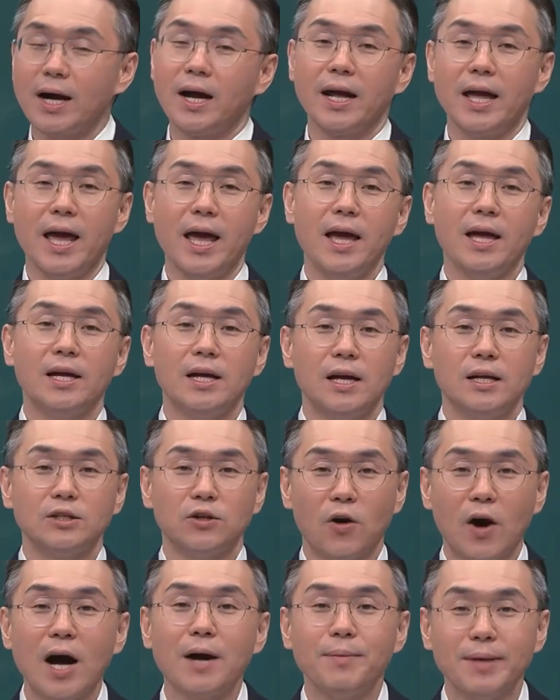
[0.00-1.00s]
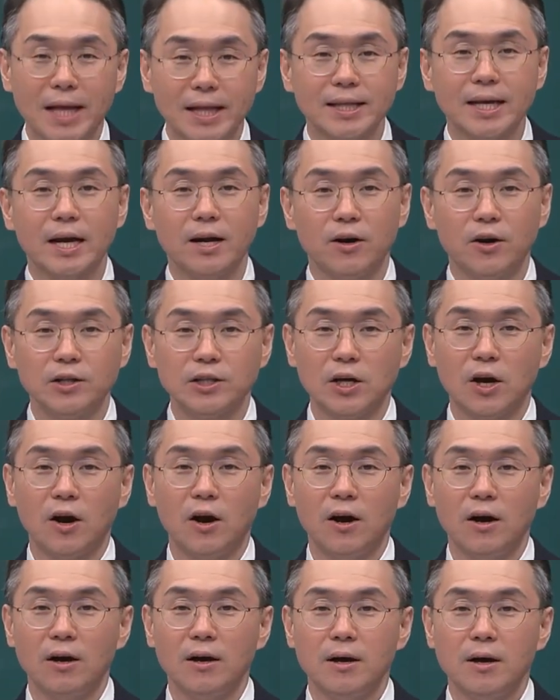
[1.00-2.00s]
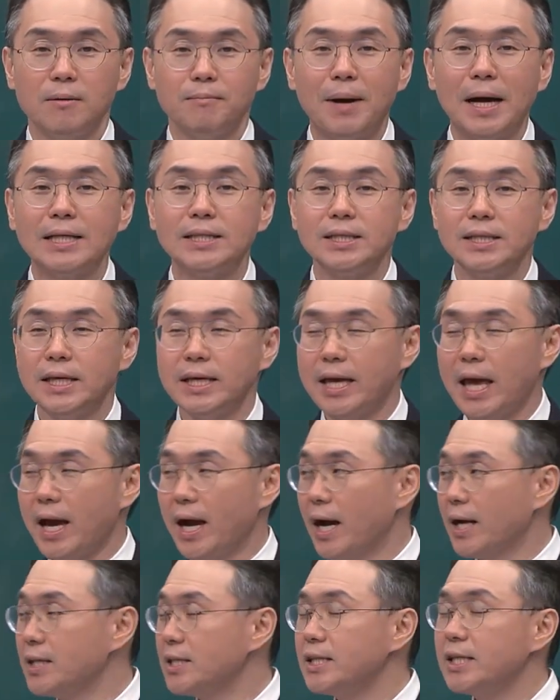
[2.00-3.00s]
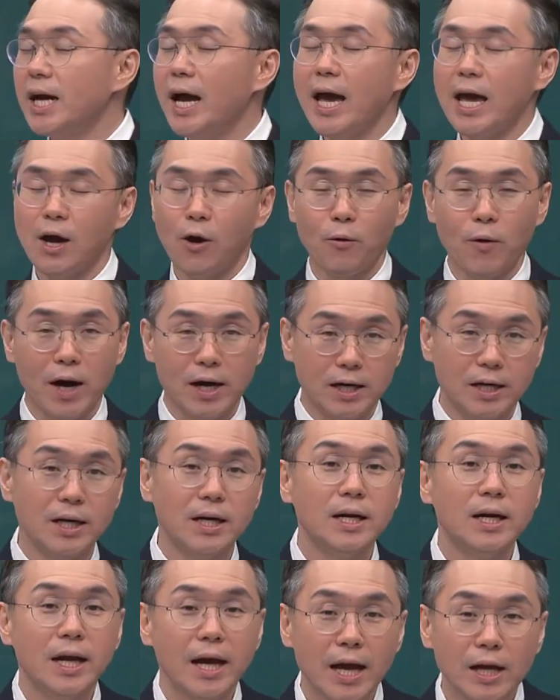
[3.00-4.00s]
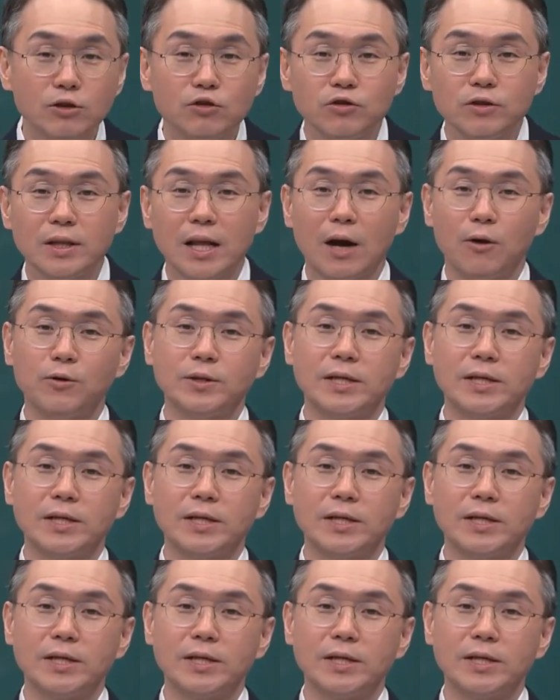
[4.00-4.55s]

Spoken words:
be merged, and accurate merging can be done.